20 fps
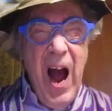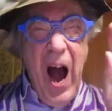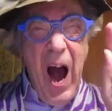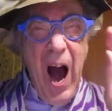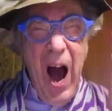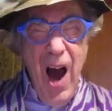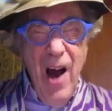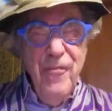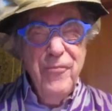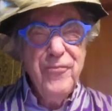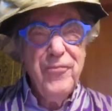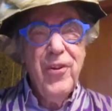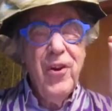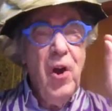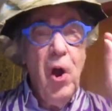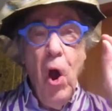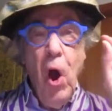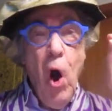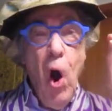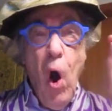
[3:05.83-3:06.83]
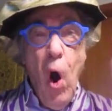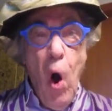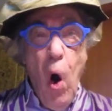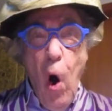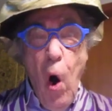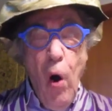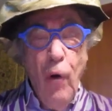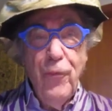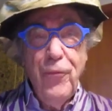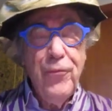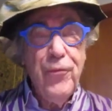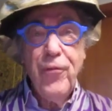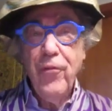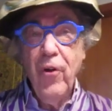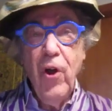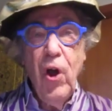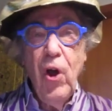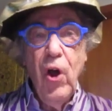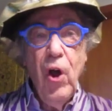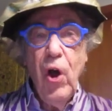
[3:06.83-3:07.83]
Half of
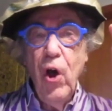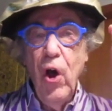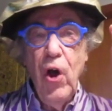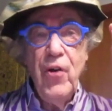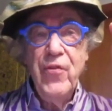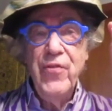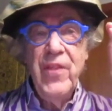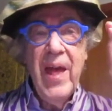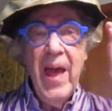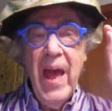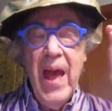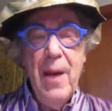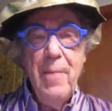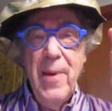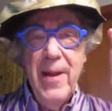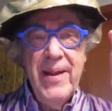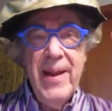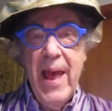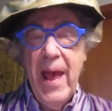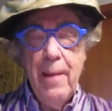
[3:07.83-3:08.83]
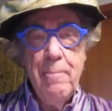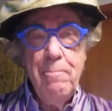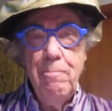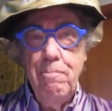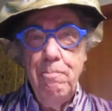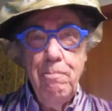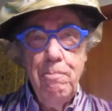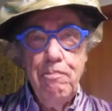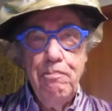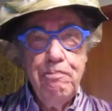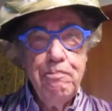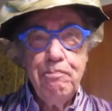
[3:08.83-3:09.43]
an M&M,